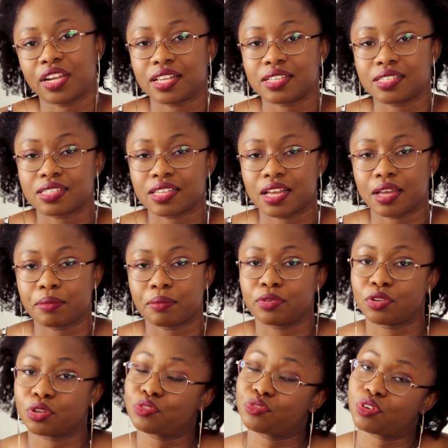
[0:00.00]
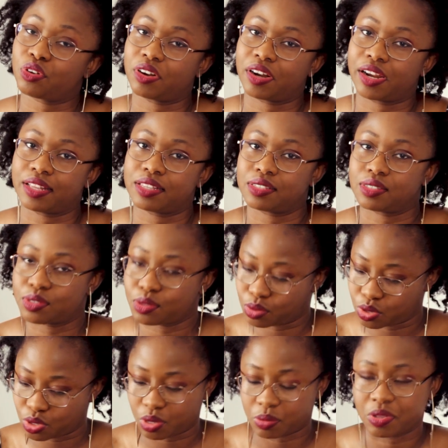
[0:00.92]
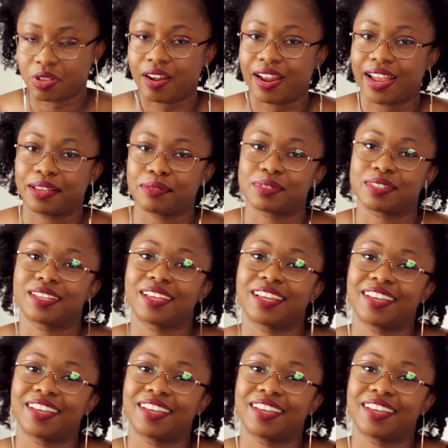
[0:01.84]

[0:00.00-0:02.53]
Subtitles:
next time. Don't forget to subscribe.